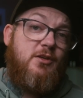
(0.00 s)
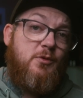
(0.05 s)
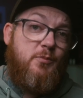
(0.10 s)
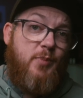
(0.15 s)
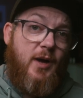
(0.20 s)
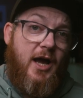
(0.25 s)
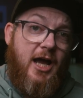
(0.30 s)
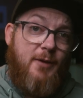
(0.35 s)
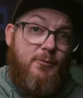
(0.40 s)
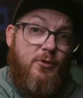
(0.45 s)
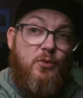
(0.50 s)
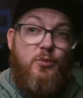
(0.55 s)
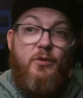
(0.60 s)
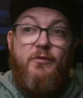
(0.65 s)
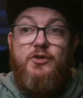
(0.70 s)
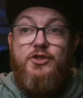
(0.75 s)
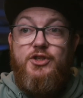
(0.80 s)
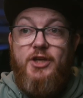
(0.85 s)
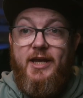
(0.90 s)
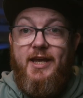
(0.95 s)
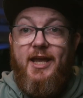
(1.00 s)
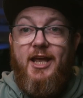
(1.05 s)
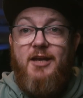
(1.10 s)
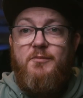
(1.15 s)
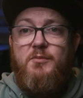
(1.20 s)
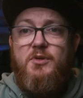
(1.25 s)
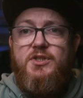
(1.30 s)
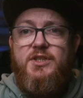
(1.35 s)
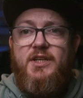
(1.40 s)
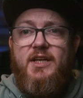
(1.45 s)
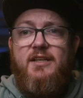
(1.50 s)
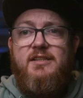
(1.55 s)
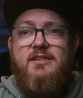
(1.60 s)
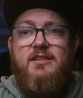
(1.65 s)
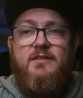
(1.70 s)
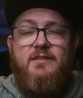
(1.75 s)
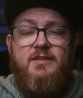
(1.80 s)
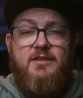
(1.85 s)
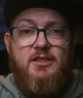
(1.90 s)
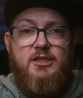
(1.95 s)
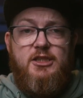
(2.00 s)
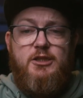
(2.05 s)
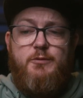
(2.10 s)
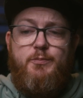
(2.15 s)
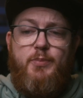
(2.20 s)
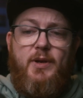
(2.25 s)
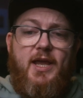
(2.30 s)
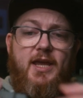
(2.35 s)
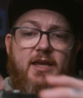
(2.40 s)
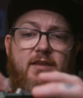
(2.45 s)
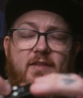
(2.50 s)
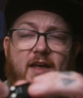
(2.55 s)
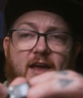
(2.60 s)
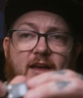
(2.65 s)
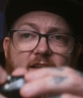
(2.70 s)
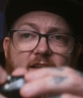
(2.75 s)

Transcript: compatible with Cheyenne machines. The display that